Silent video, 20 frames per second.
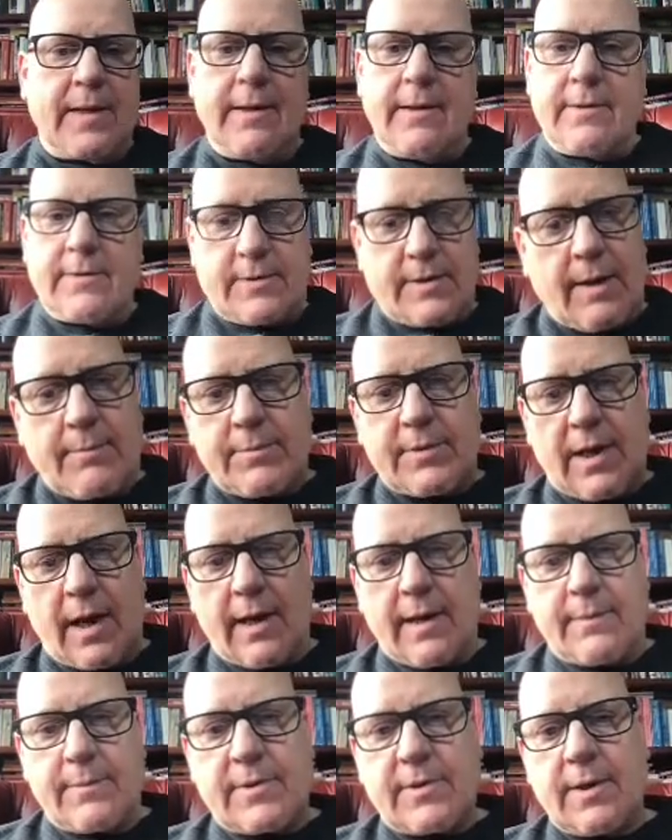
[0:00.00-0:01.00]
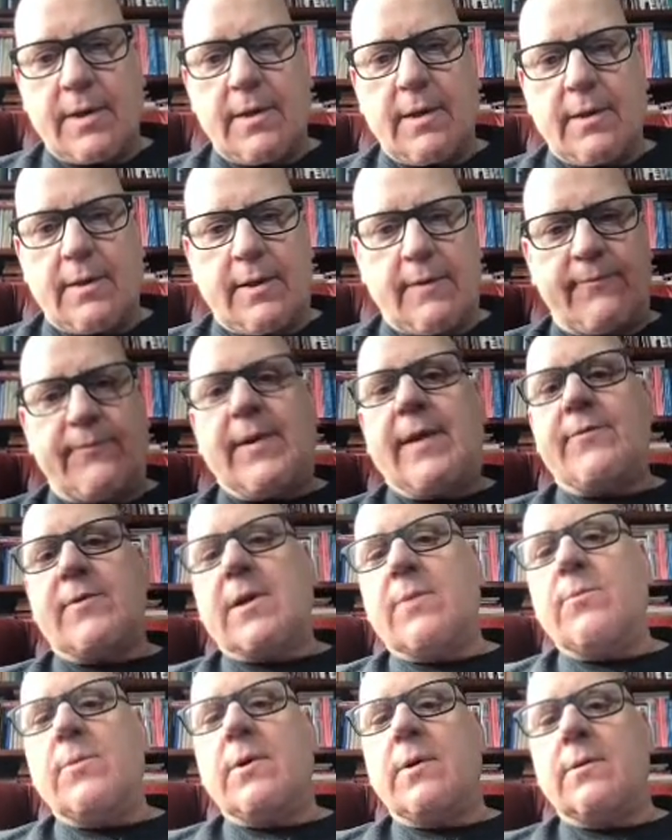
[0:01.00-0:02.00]
Sometimes the
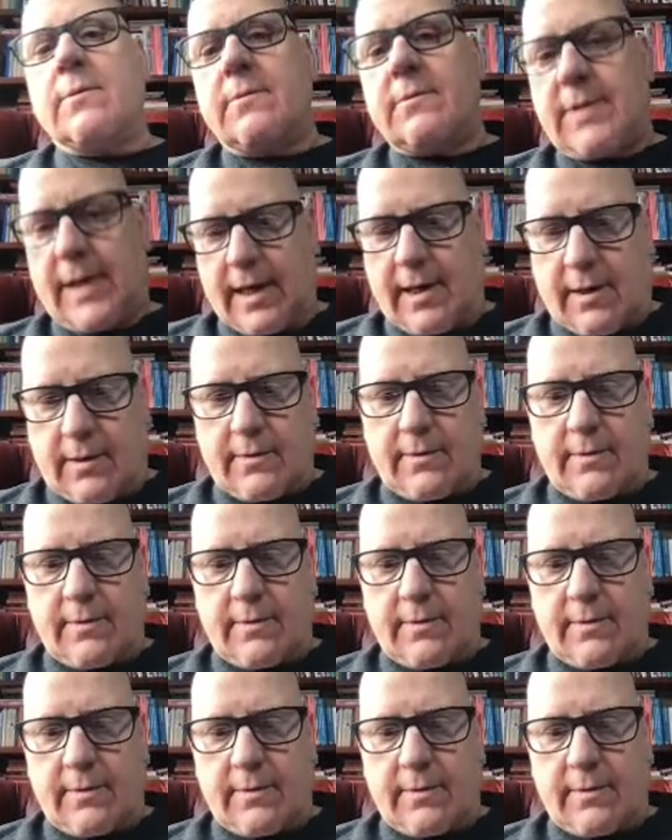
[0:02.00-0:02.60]
fiefdom will take a